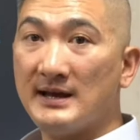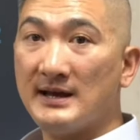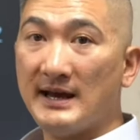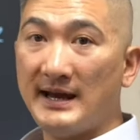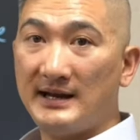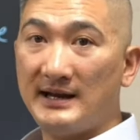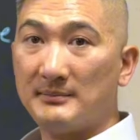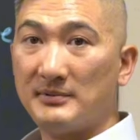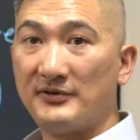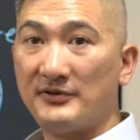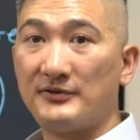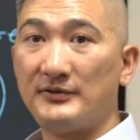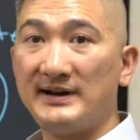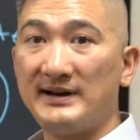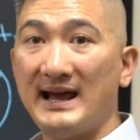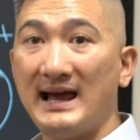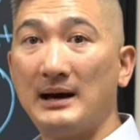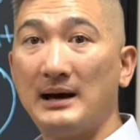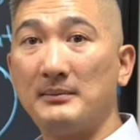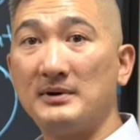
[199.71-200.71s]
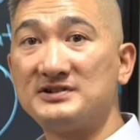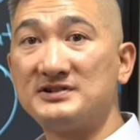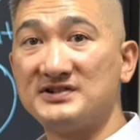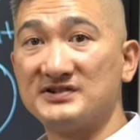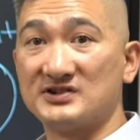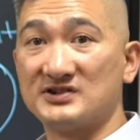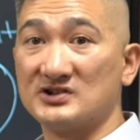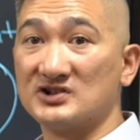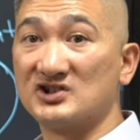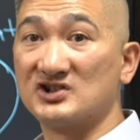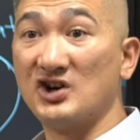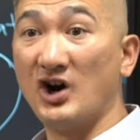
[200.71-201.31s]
And number 3, how much is it going to